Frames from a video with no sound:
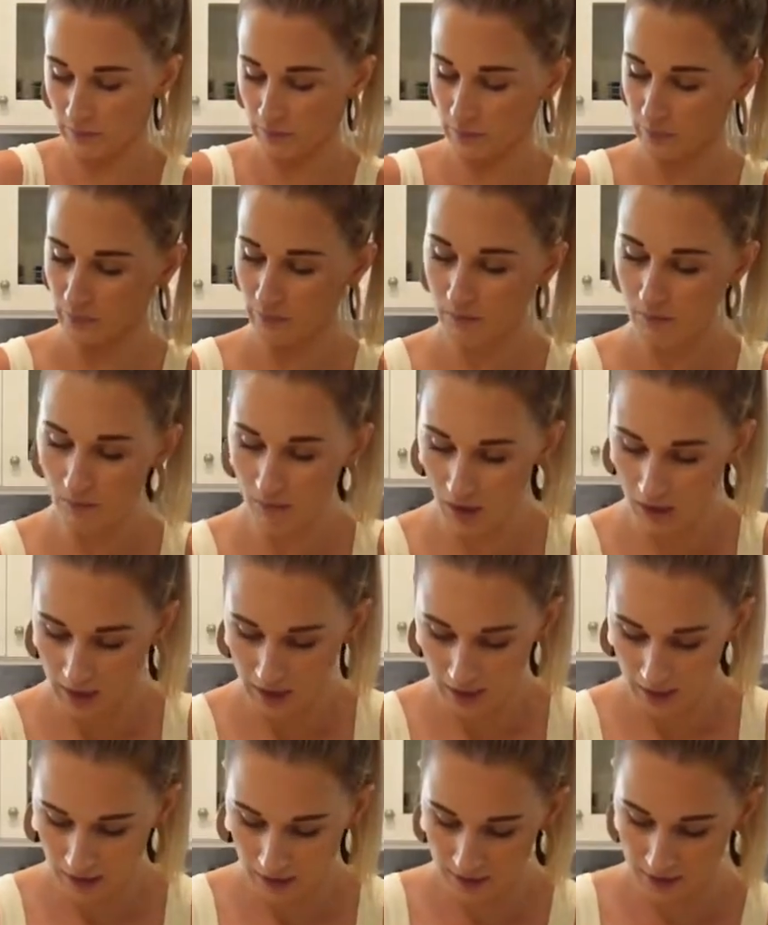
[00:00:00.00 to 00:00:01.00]

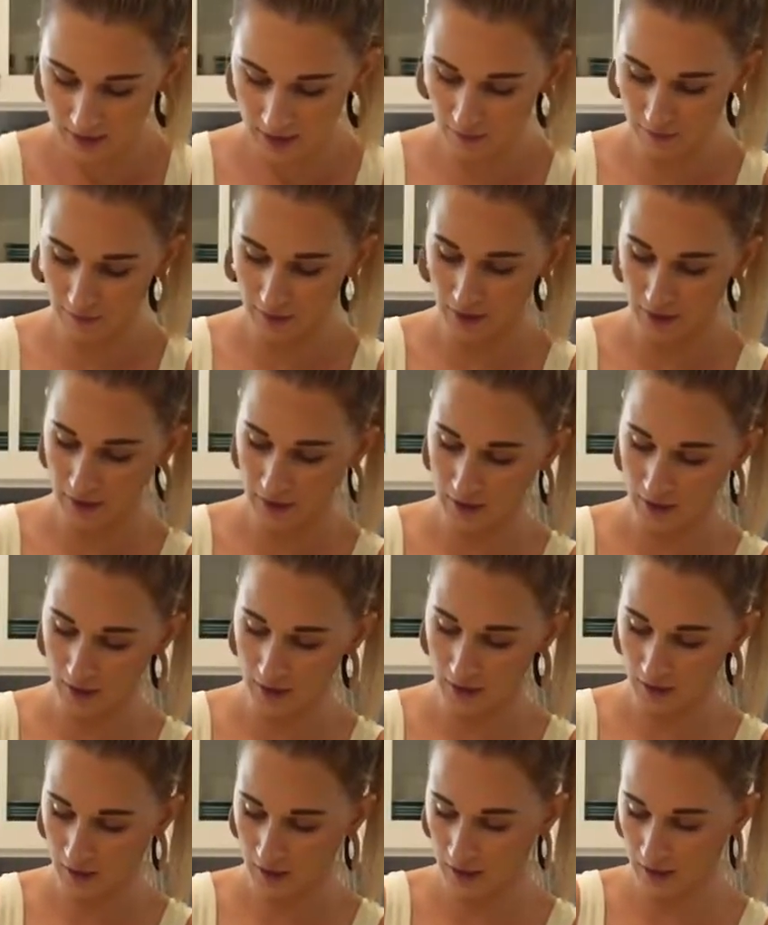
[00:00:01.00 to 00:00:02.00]
Let's see if I
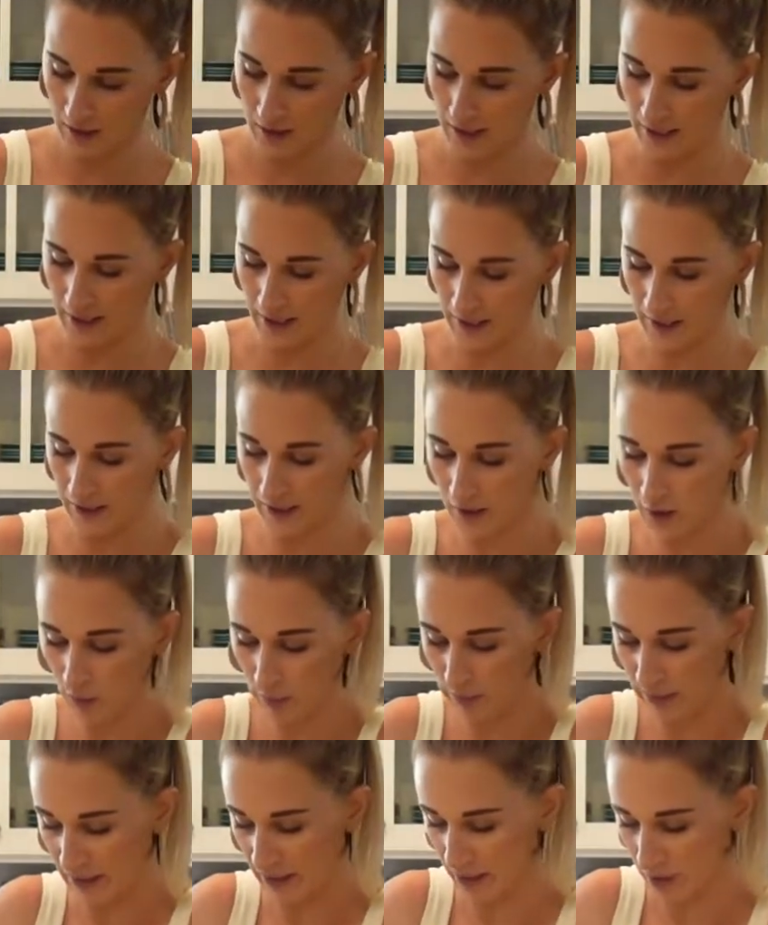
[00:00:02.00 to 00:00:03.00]
can cut a little
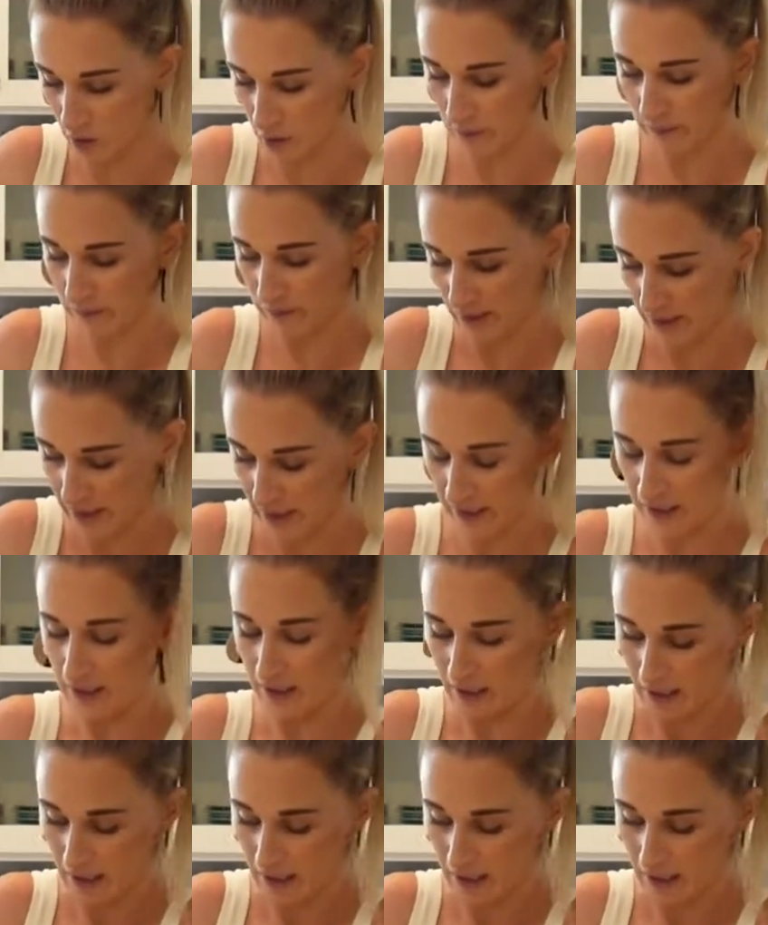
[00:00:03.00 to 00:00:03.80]
bit, and hopefully